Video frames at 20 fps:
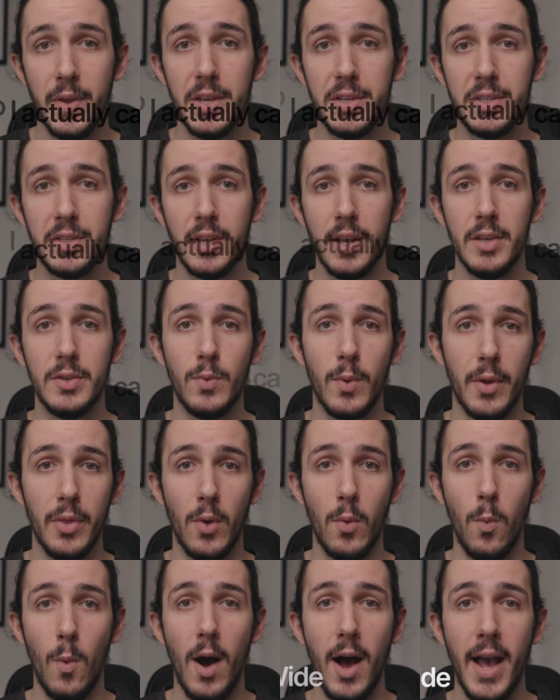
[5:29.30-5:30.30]
This is where
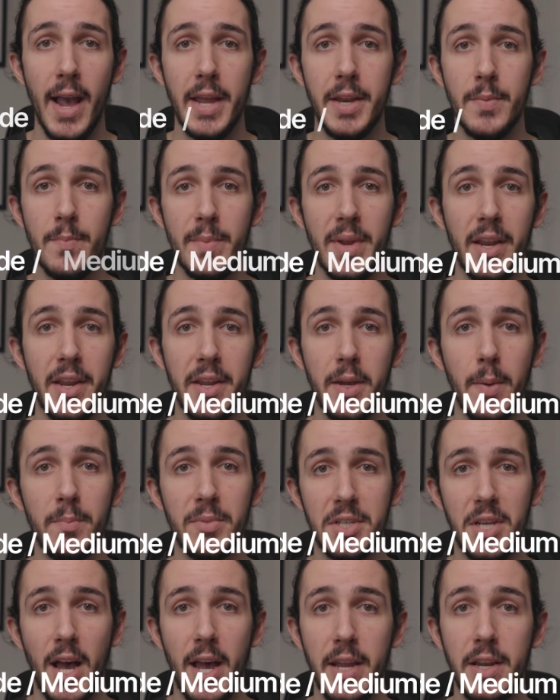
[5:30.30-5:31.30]
the wide,
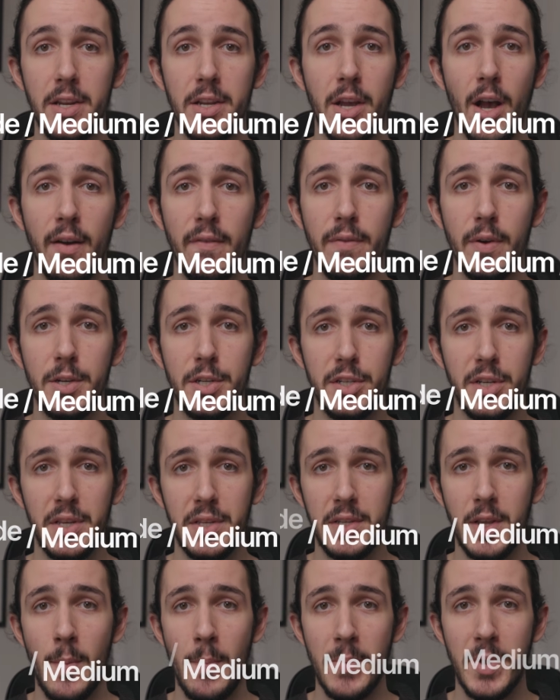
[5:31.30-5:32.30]
medium, tight coverage
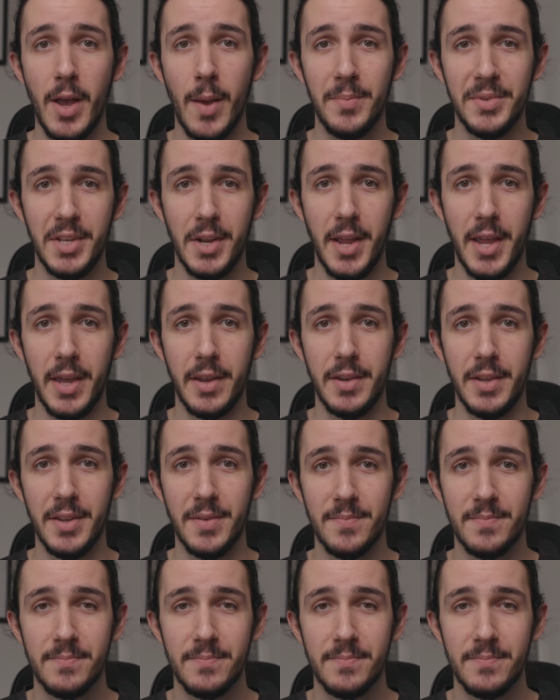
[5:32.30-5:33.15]
system comes in handy.